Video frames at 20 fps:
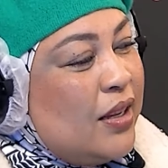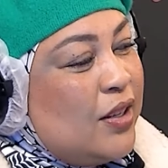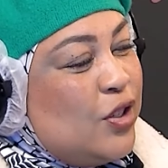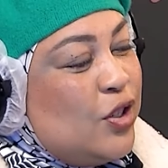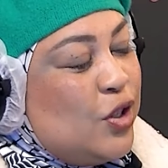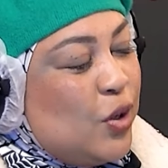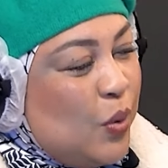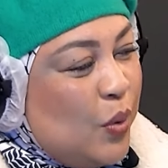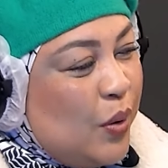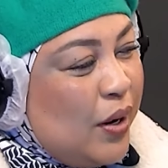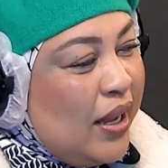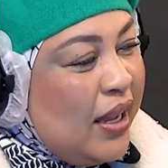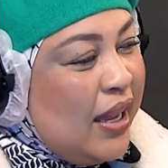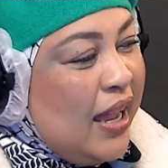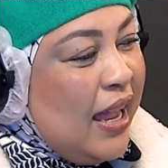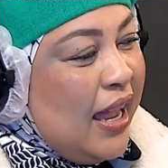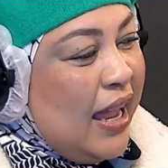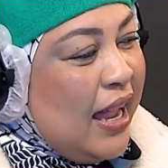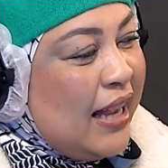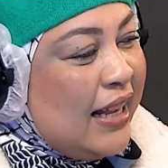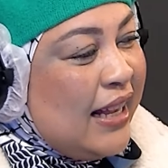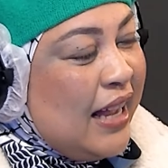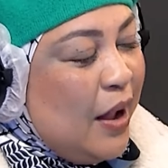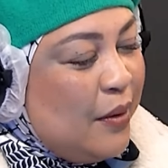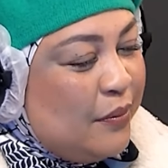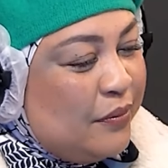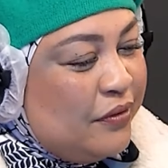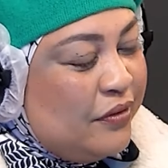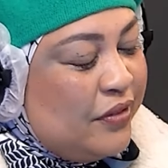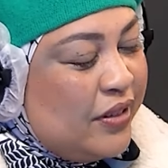joy,
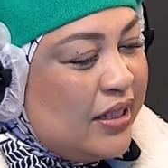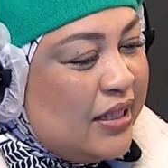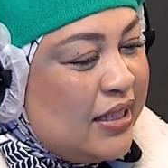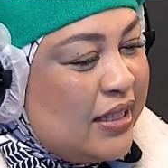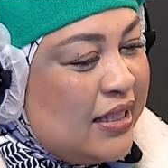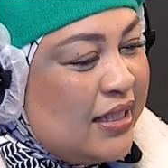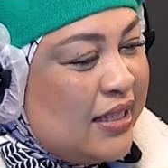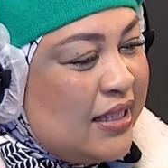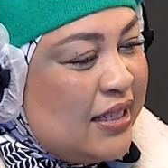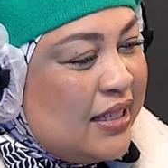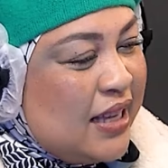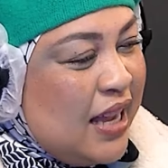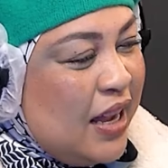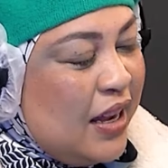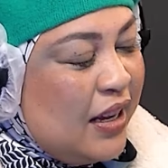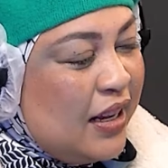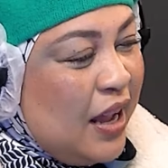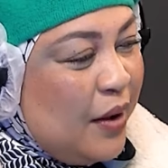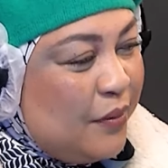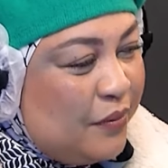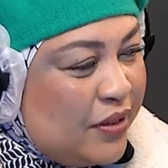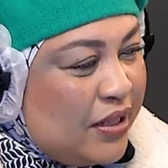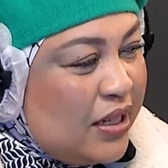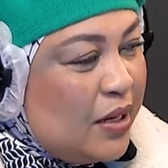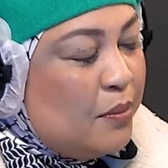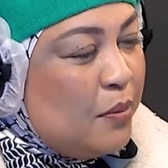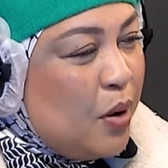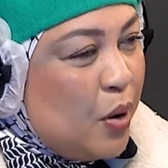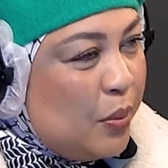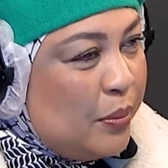
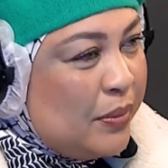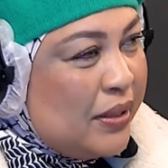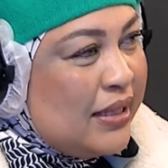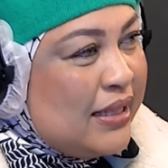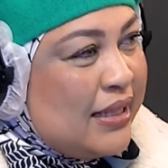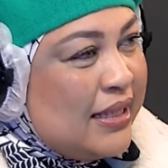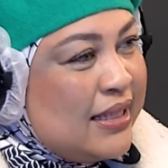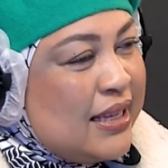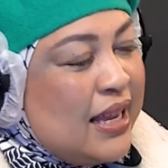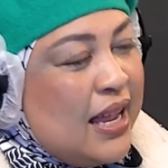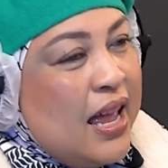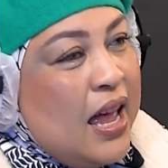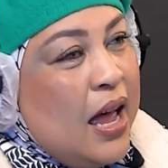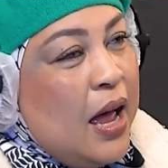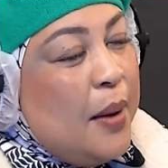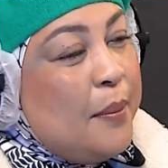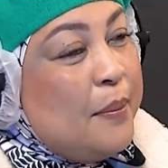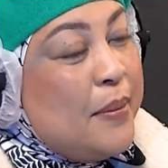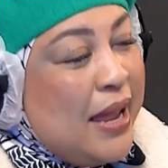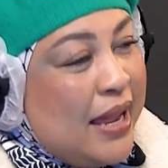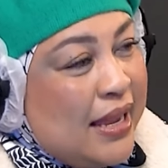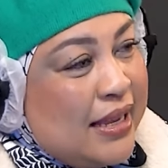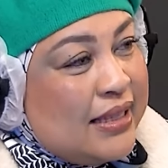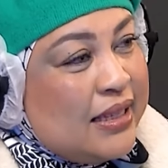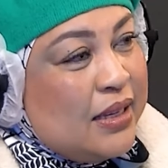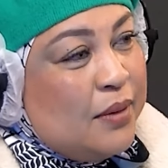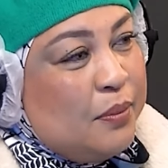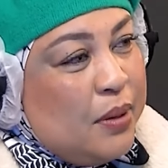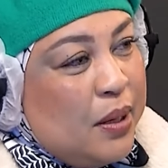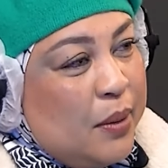comforting moments,
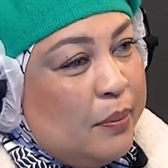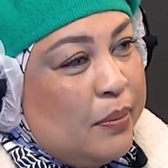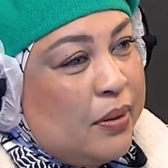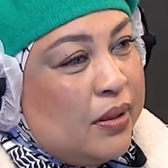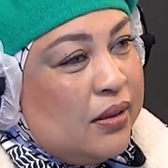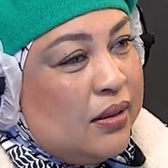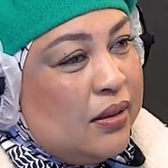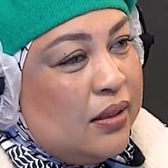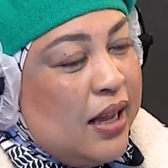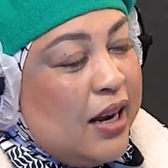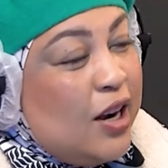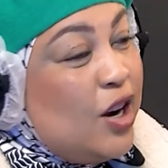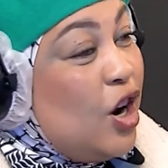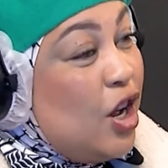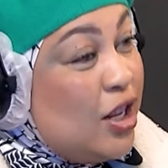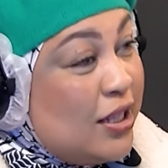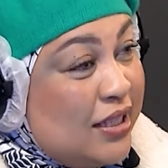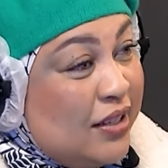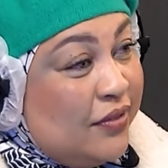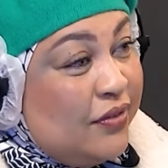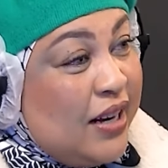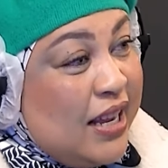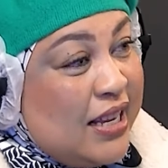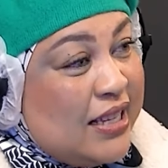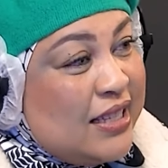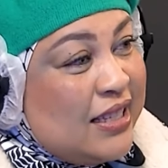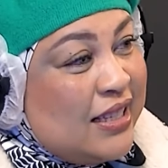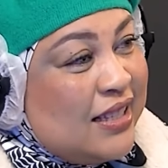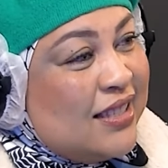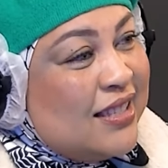amazing people, and lots of
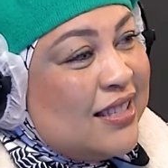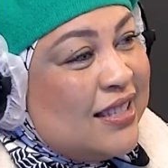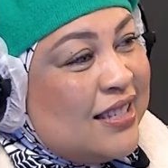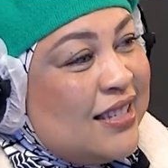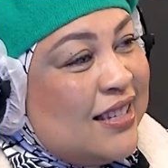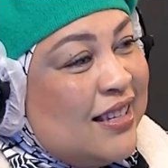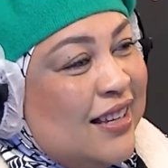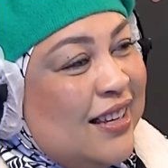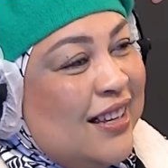lessons.